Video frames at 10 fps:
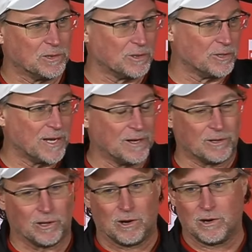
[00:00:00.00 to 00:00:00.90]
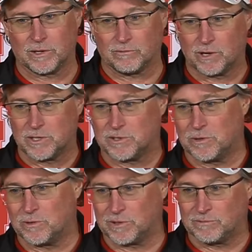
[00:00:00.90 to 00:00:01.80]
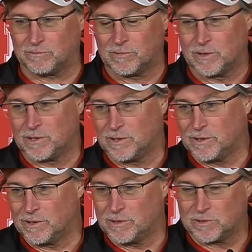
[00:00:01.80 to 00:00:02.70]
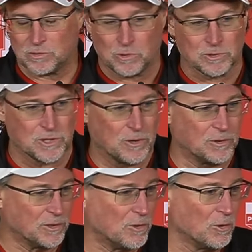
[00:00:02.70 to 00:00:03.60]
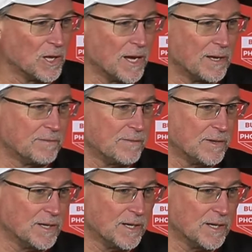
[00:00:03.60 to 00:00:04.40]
and third down and long and red zone and score zone and goal line.